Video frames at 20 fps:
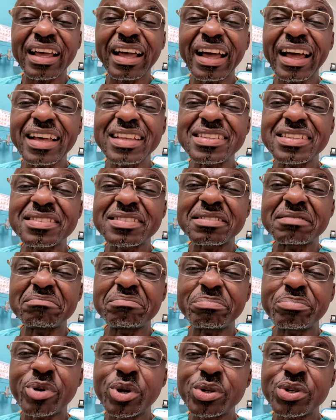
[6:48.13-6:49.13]

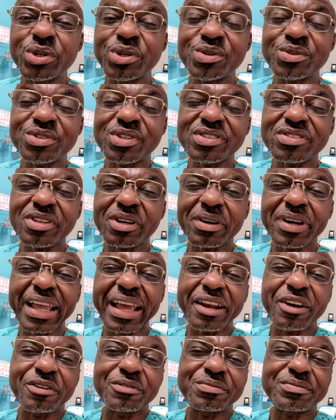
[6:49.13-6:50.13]
has produced some
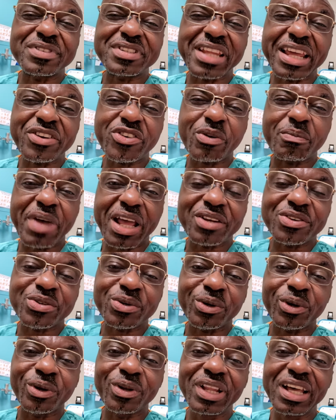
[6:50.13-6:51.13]
kind of
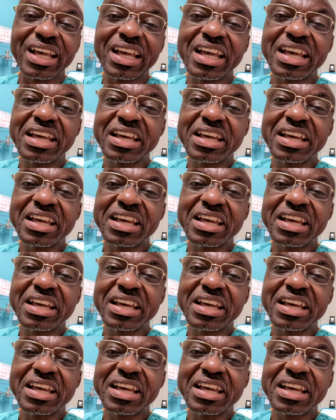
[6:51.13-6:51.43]
detrimental